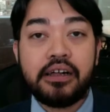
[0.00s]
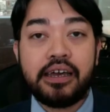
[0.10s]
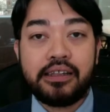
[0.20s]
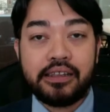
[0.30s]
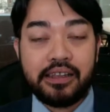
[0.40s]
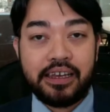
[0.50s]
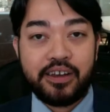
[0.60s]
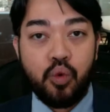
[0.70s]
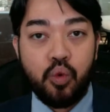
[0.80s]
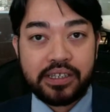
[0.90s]
and like
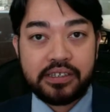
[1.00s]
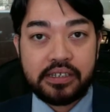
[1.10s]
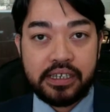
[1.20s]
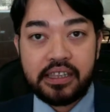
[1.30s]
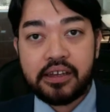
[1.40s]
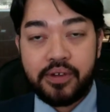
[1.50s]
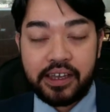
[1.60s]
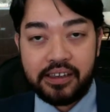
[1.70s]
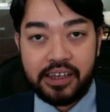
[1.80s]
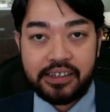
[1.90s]
what's in the
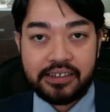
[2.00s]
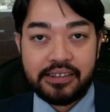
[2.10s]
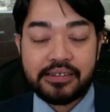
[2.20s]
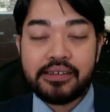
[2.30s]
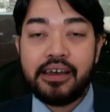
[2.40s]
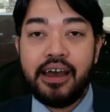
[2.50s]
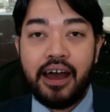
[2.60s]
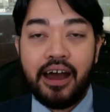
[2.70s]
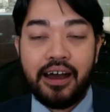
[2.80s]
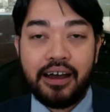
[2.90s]
regulations.
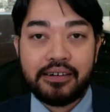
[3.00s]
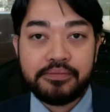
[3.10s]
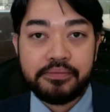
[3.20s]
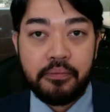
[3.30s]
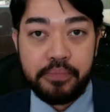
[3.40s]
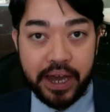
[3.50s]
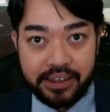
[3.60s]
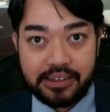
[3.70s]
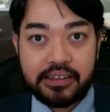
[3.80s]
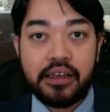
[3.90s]

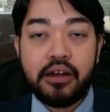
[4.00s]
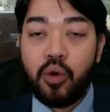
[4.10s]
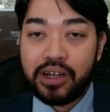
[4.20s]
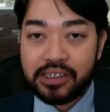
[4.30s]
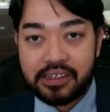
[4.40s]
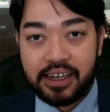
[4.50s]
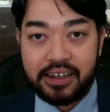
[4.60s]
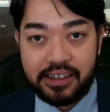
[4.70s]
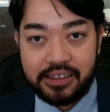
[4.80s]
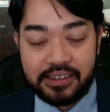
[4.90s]
But once you get
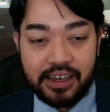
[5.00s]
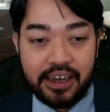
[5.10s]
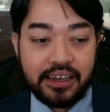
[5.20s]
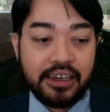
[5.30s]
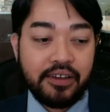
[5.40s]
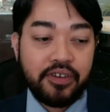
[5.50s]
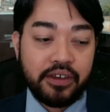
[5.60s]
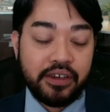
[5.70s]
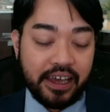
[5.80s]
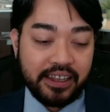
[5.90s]
an NTA, if
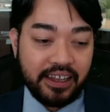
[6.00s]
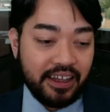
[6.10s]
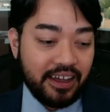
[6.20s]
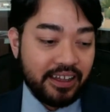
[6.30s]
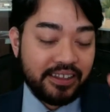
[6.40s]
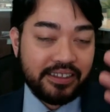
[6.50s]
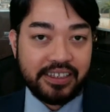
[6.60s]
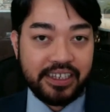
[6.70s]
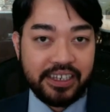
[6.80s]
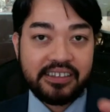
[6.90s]
you get a
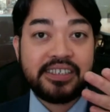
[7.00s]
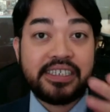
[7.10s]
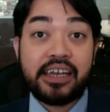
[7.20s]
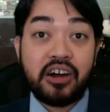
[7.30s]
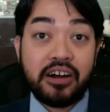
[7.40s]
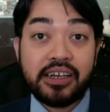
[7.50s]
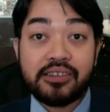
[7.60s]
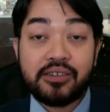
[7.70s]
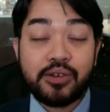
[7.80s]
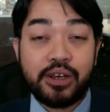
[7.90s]
date on
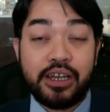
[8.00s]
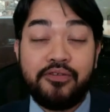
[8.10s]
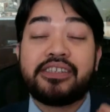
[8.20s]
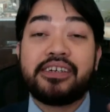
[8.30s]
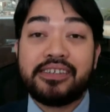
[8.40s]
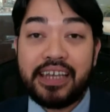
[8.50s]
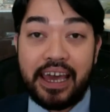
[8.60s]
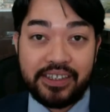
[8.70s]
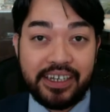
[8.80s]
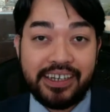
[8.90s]
it, or if it doesn't
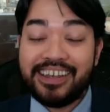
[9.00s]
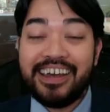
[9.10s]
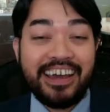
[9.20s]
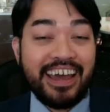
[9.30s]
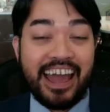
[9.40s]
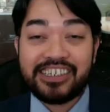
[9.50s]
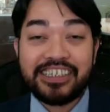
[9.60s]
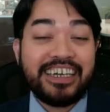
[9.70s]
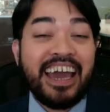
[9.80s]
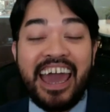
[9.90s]
have a date,
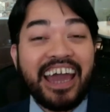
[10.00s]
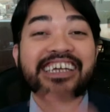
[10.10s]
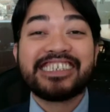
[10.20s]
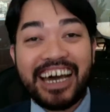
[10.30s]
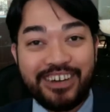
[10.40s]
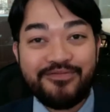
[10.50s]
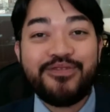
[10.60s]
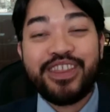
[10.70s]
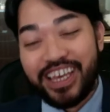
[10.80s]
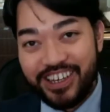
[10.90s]
actually, anytime
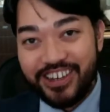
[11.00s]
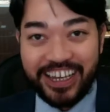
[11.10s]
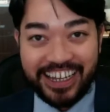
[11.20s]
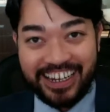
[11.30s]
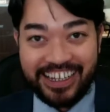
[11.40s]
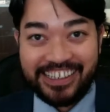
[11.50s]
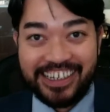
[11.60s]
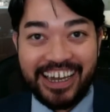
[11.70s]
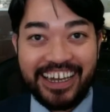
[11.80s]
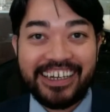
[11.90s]
that you get an
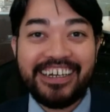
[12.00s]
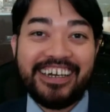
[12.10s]
NTA,